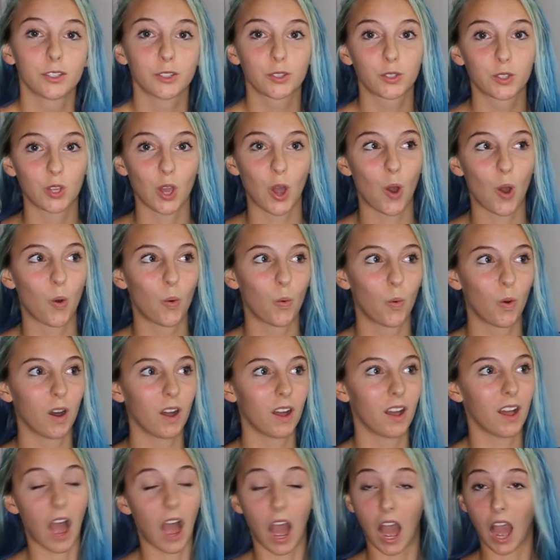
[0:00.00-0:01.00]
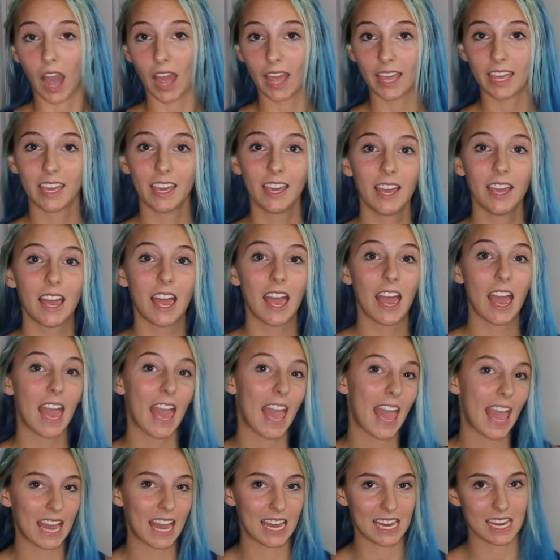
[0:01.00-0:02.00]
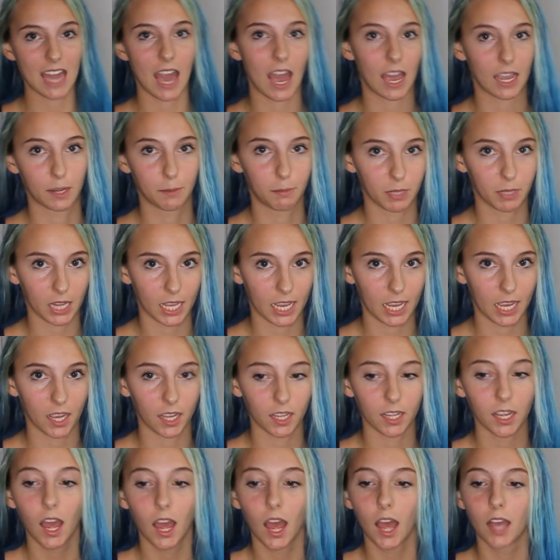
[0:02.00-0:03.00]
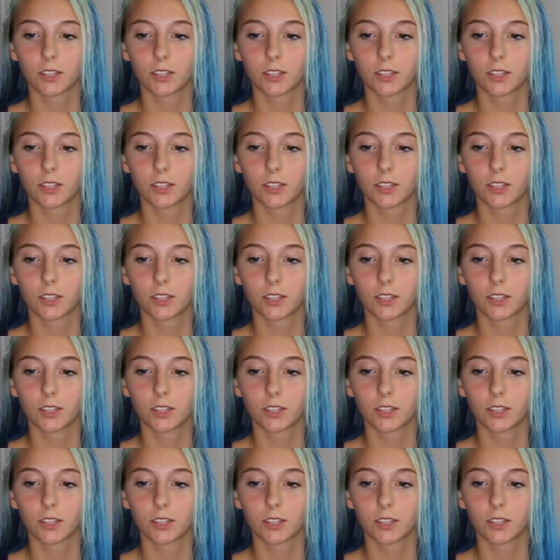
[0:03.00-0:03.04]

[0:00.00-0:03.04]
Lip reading: So I hate eggplant,